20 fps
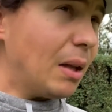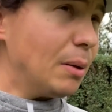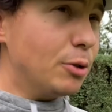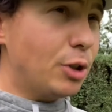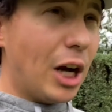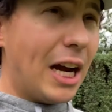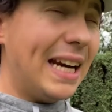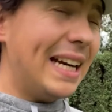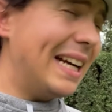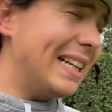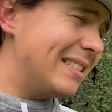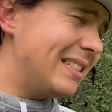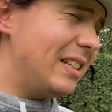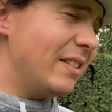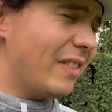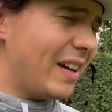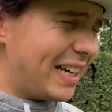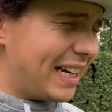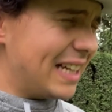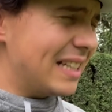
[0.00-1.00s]
trying to see if
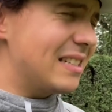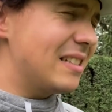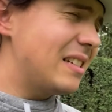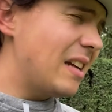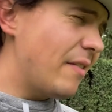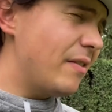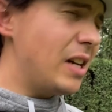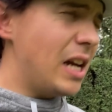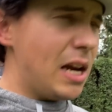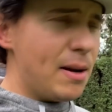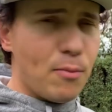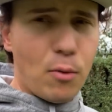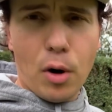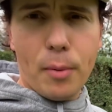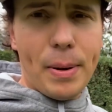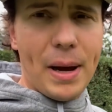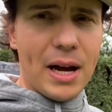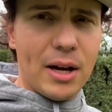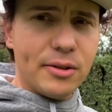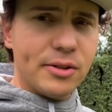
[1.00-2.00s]
I can get 7 to 8 more
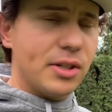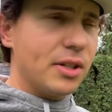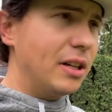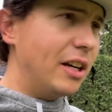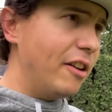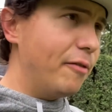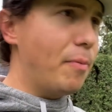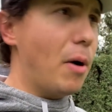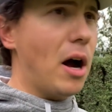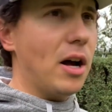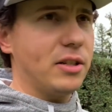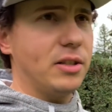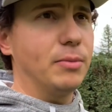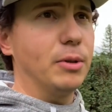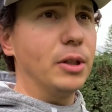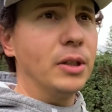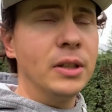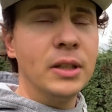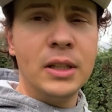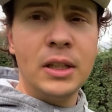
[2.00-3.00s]
pounds if
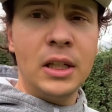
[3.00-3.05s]
possible